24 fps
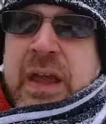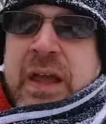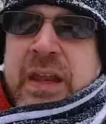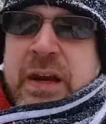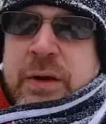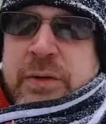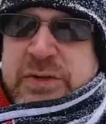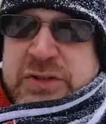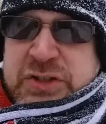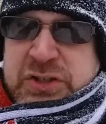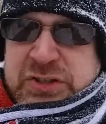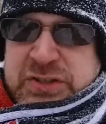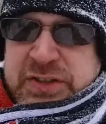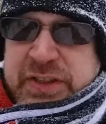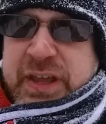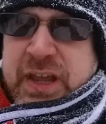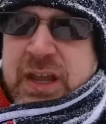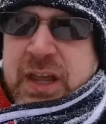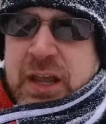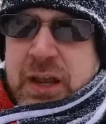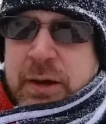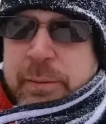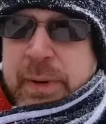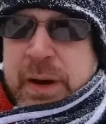And I was just
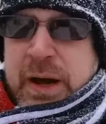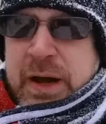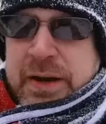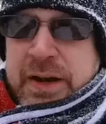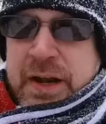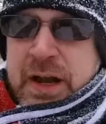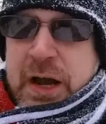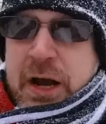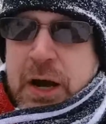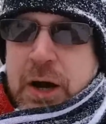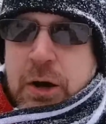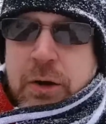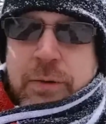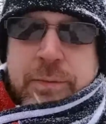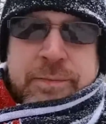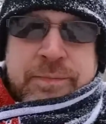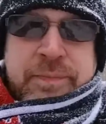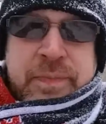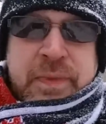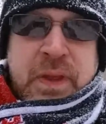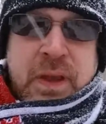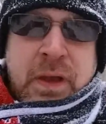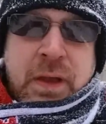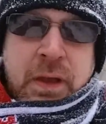thinking about how
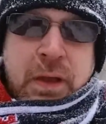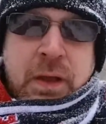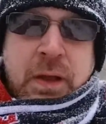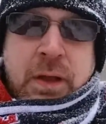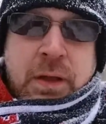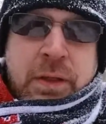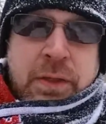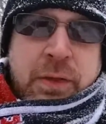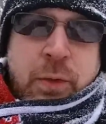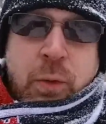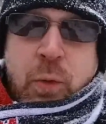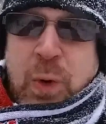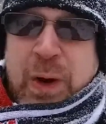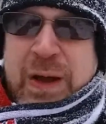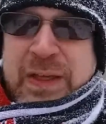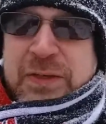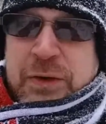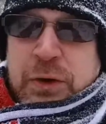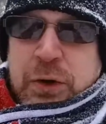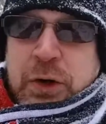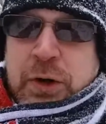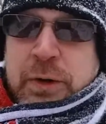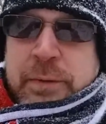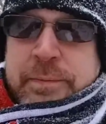the
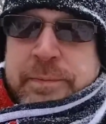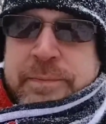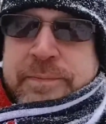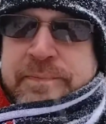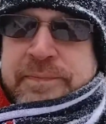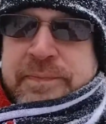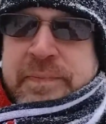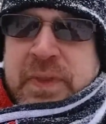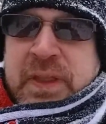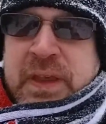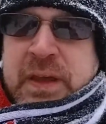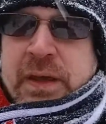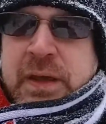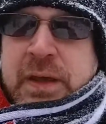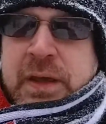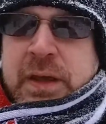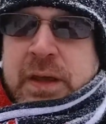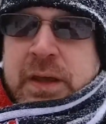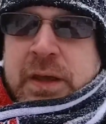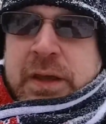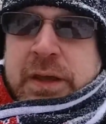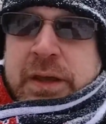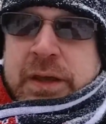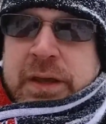weather
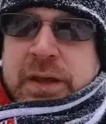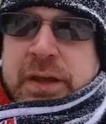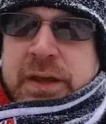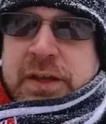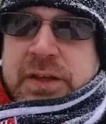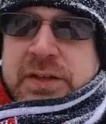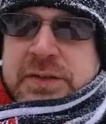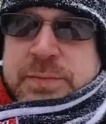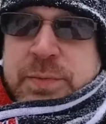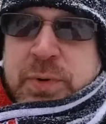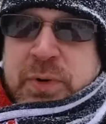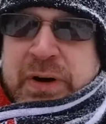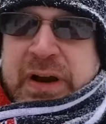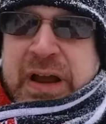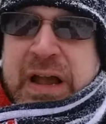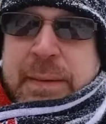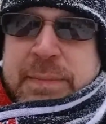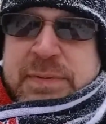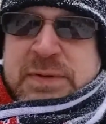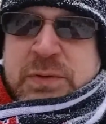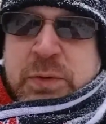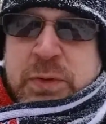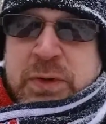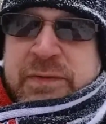is
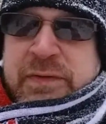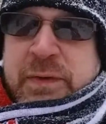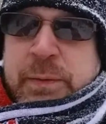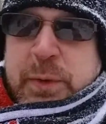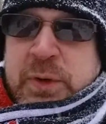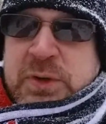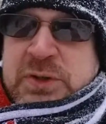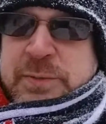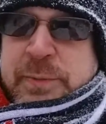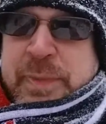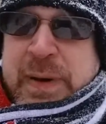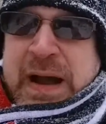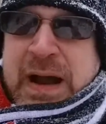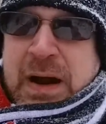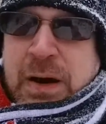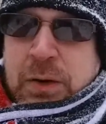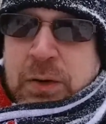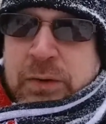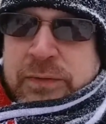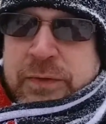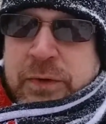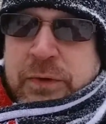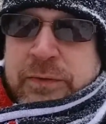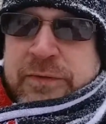perhaps one of the most
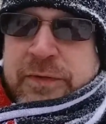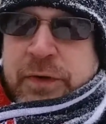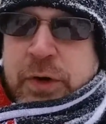powerful